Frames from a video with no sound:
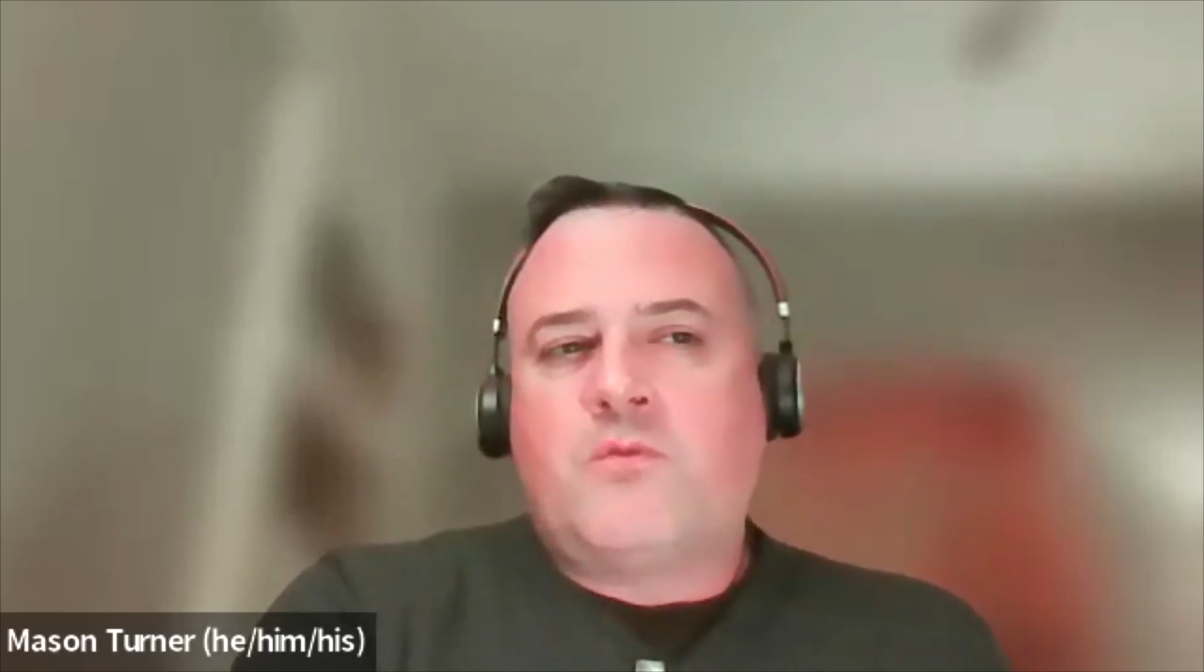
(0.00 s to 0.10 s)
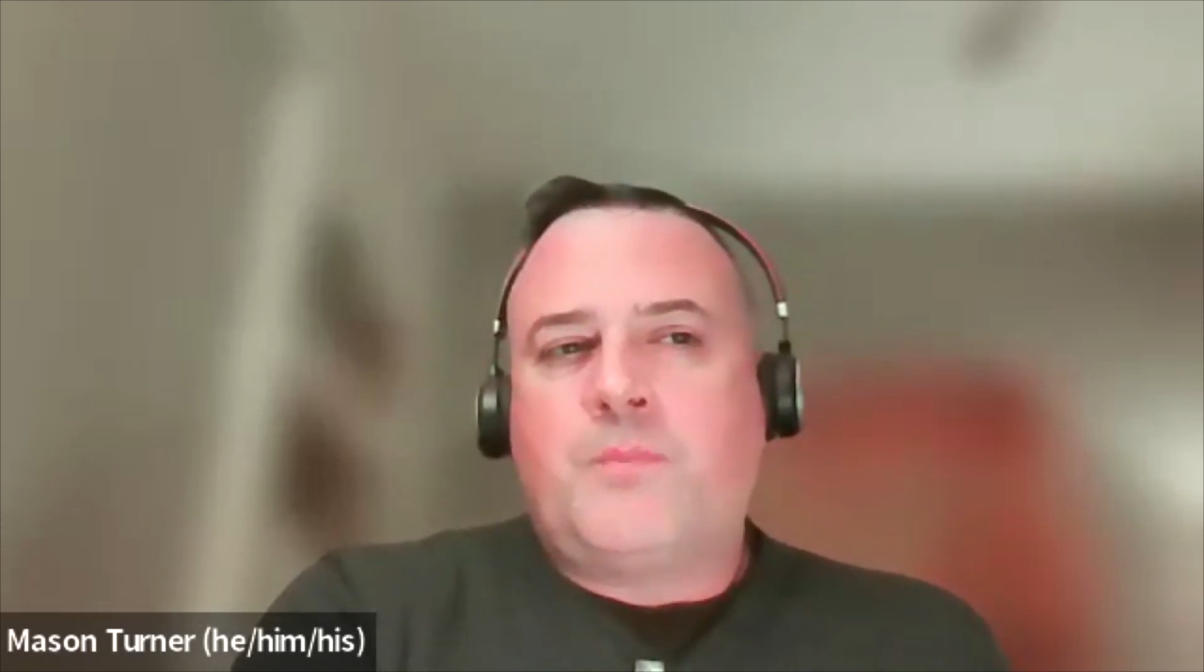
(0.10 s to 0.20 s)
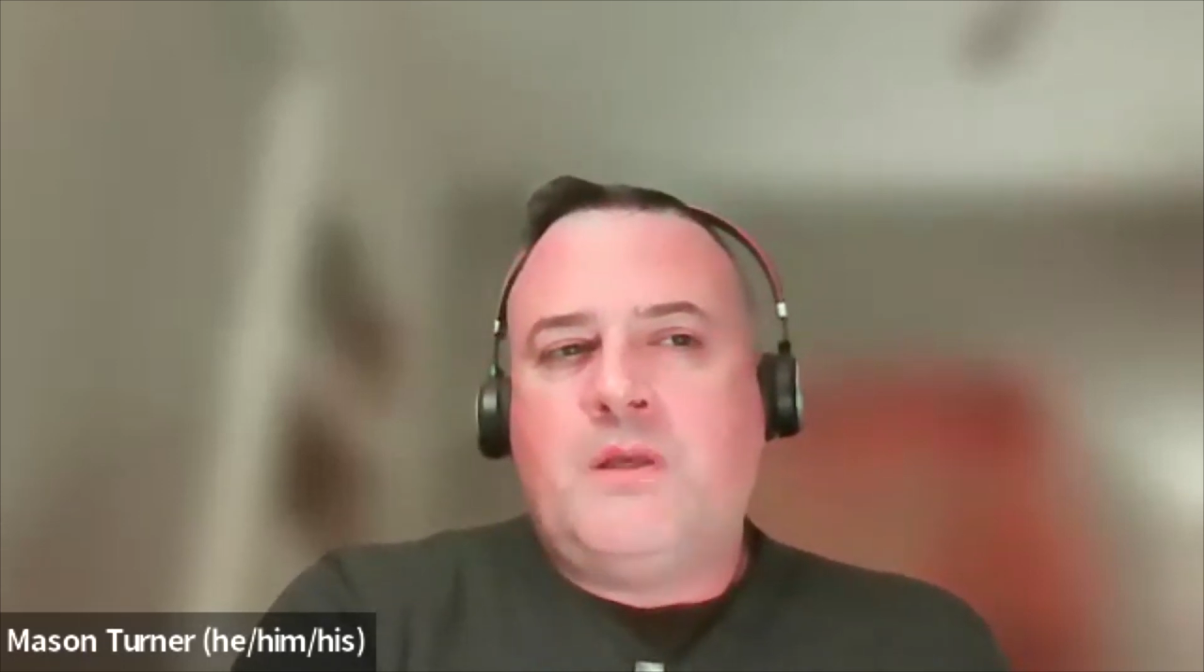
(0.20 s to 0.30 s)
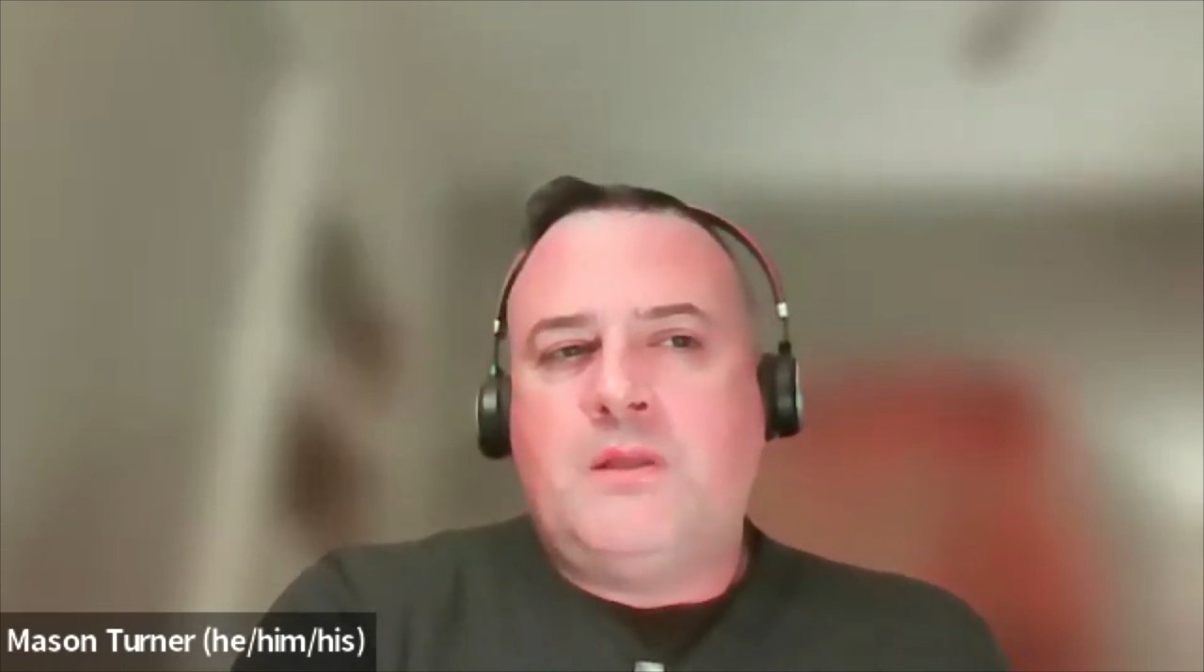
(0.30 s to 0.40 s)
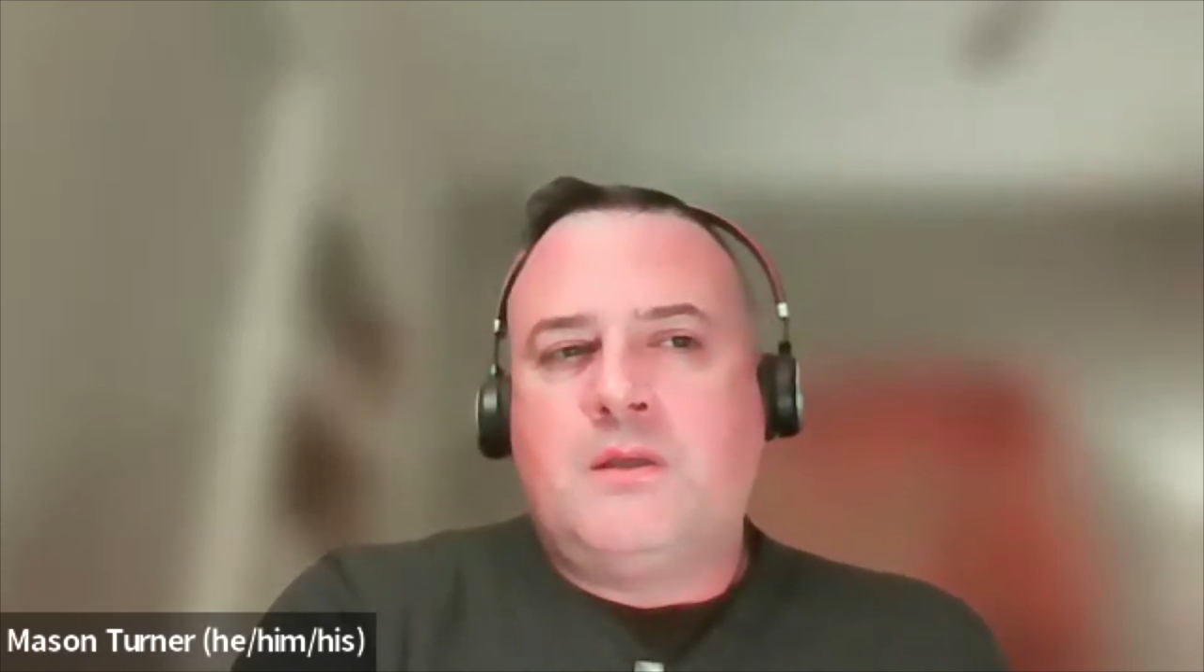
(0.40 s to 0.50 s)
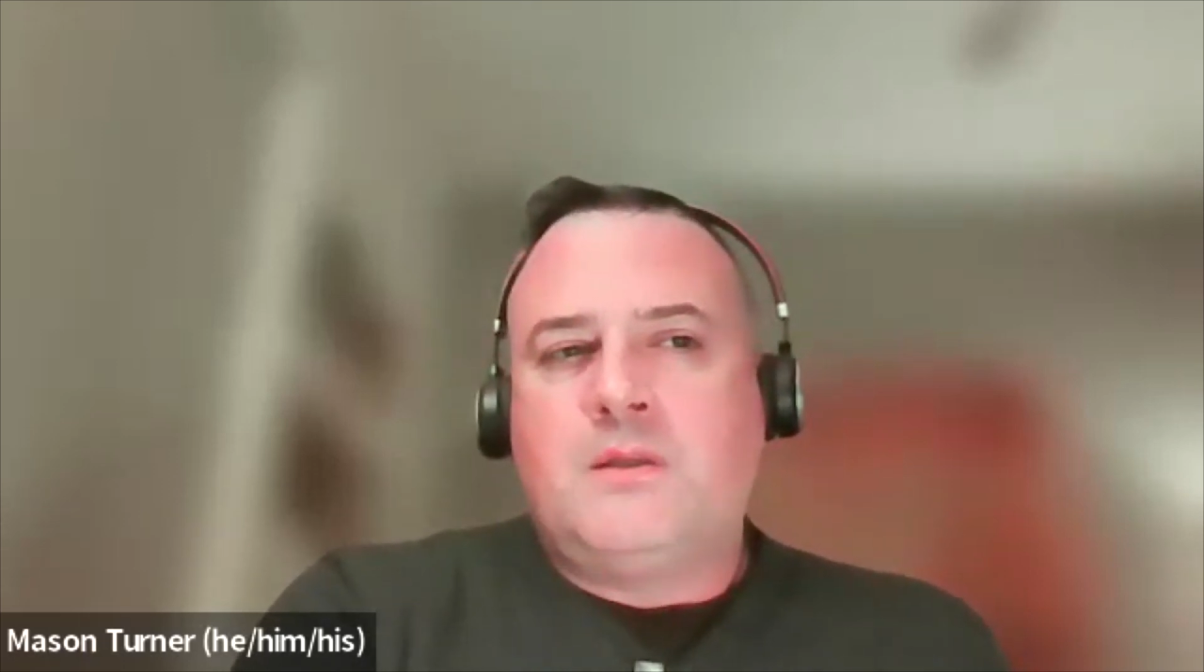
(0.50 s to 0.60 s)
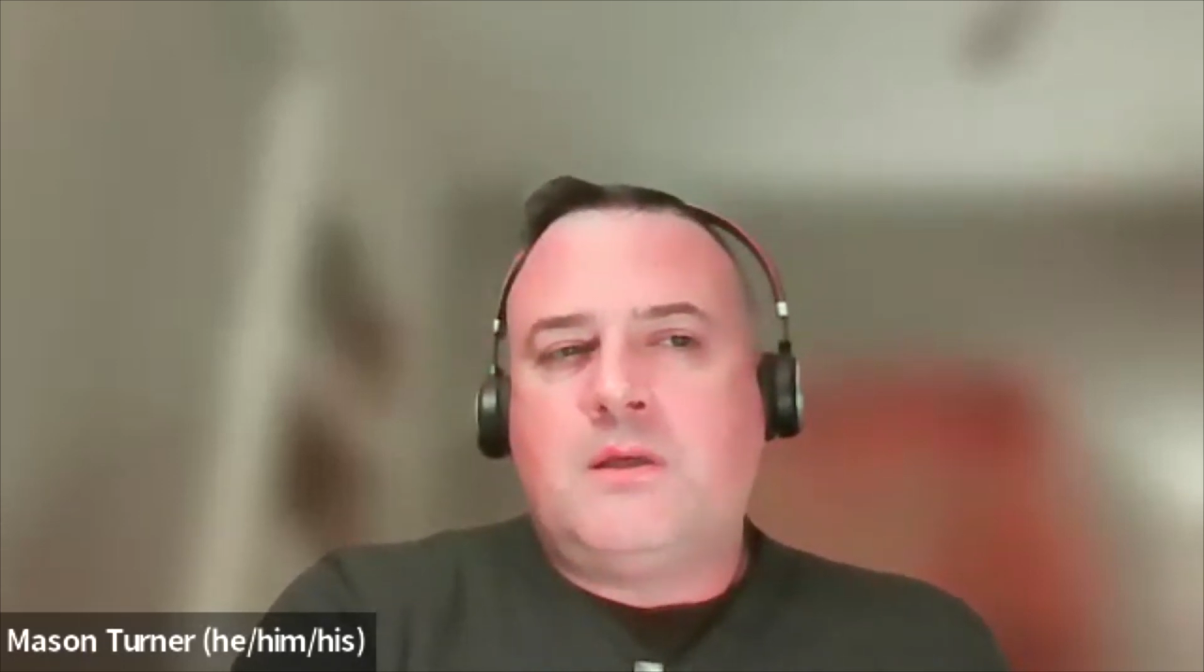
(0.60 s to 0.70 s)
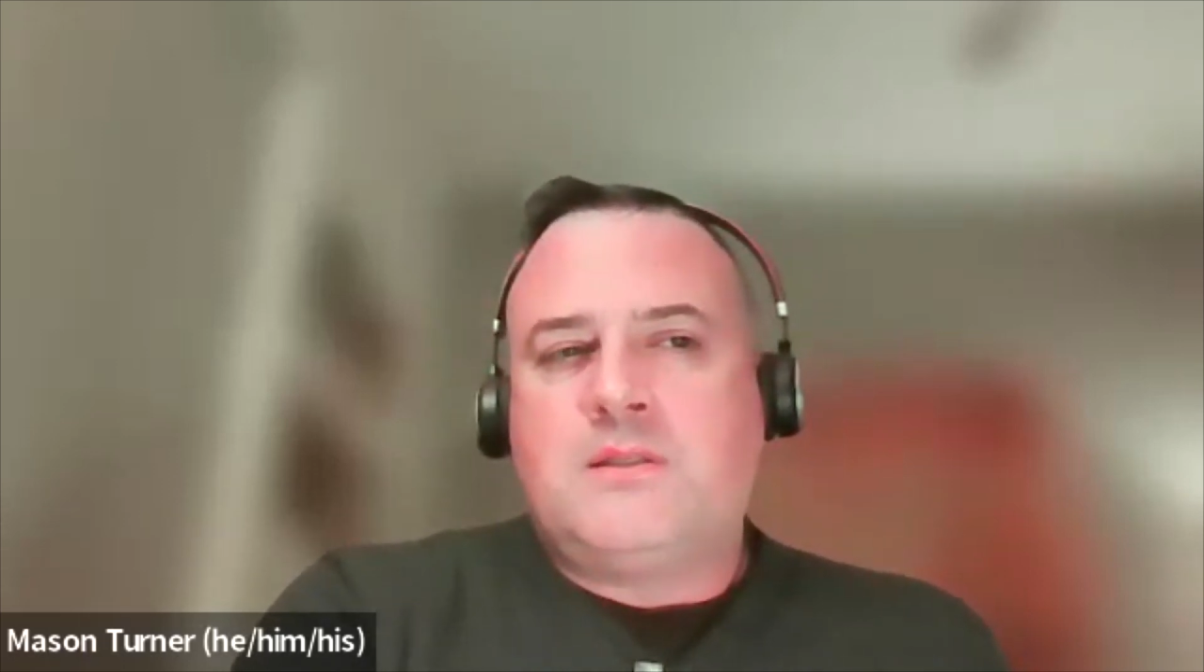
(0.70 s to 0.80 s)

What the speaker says: of repeated